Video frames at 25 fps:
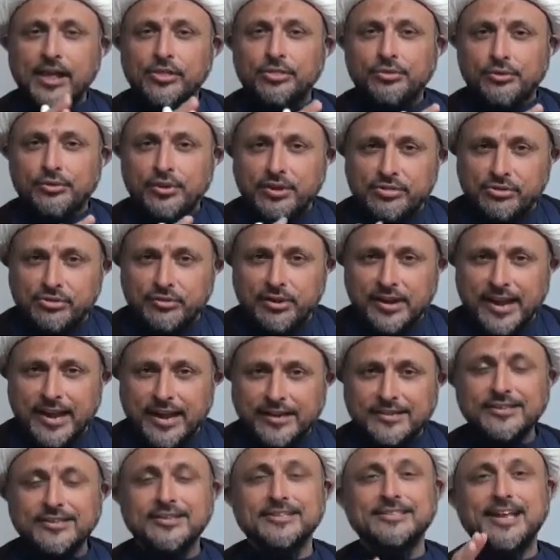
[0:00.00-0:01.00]
3
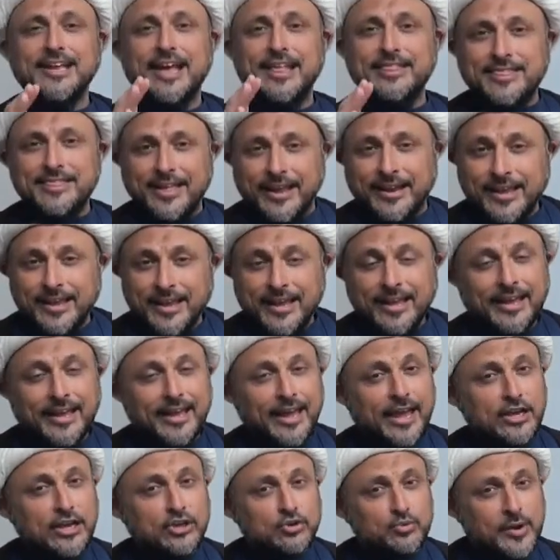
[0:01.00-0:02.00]
letters, and then
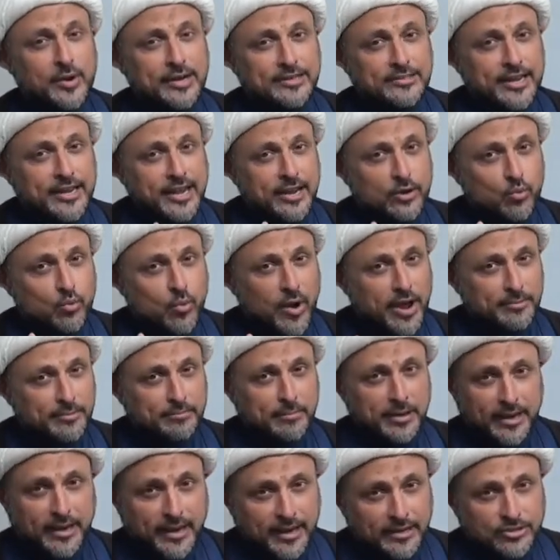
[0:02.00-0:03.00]
it will take
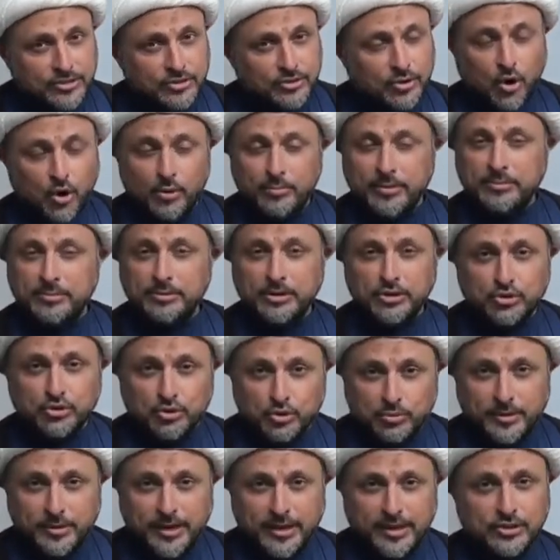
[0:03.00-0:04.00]
1 minute or maybe
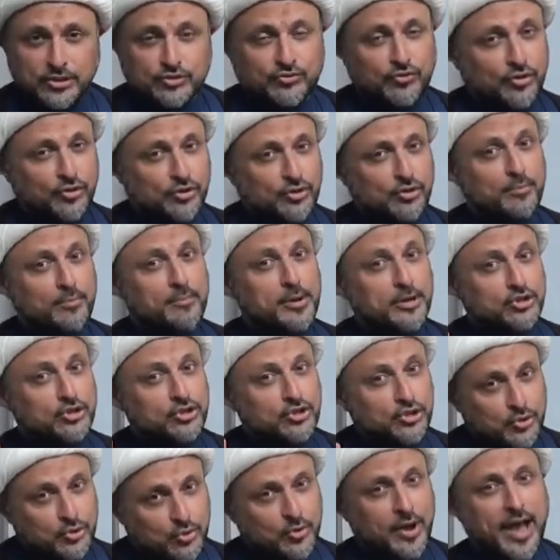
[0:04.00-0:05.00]
2 minutes for you,
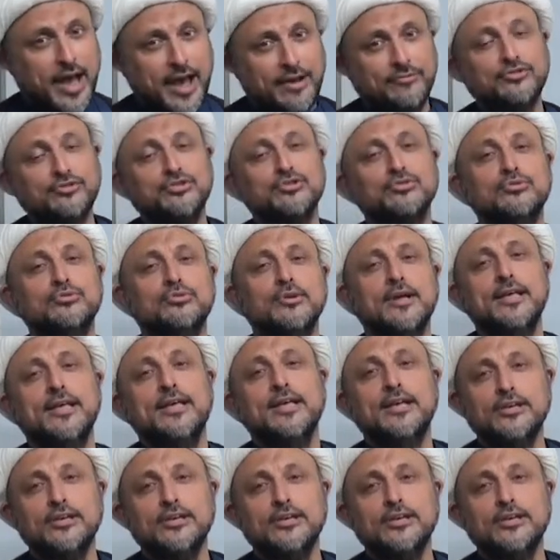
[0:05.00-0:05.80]
but you have to